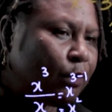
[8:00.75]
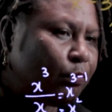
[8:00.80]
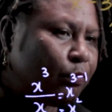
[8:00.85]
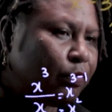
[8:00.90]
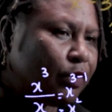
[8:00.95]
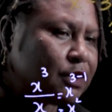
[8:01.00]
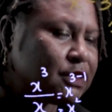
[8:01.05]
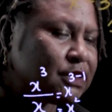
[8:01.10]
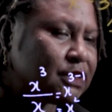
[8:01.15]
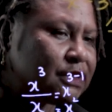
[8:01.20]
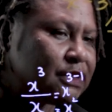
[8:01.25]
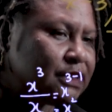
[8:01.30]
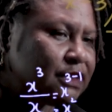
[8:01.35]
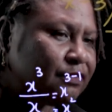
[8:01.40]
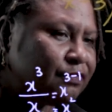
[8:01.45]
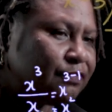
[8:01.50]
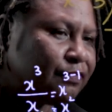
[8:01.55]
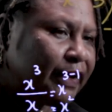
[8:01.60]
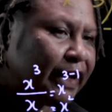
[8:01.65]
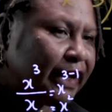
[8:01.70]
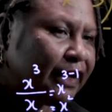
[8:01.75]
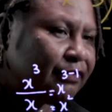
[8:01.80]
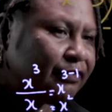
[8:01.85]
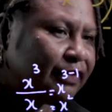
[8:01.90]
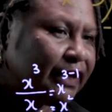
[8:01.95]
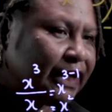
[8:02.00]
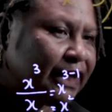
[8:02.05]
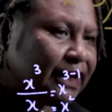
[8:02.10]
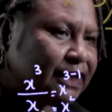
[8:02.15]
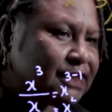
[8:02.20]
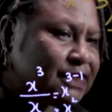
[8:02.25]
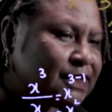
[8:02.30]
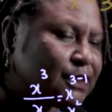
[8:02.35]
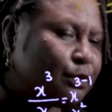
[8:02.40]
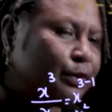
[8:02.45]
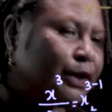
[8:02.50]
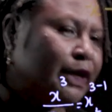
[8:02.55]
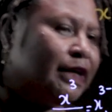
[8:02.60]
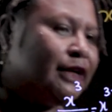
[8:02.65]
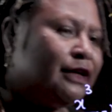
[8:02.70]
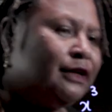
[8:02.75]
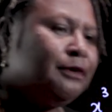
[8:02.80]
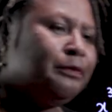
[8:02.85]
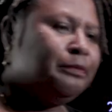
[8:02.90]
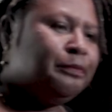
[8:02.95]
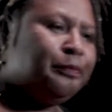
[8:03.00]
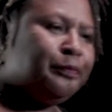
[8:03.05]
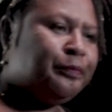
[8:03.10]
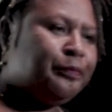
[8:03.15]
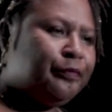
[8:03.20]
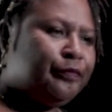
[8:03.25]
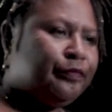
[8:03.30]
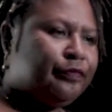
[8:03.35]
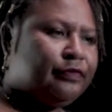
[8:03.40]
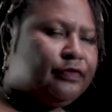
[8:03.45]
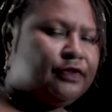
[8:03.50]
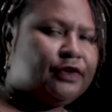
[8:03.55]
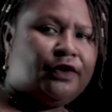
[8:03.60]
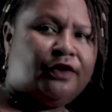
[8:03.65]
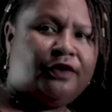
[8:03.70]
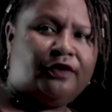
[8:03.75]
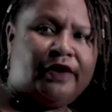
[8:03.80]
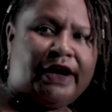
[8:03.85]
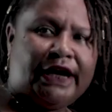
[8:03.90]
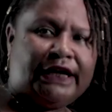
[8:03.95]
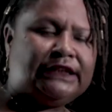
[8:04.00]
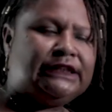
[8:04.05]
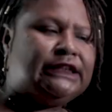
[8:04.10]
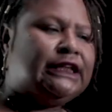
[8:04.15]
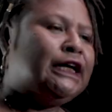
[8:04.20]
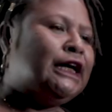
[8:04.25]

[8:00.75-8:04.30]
positive 5x squared. All right?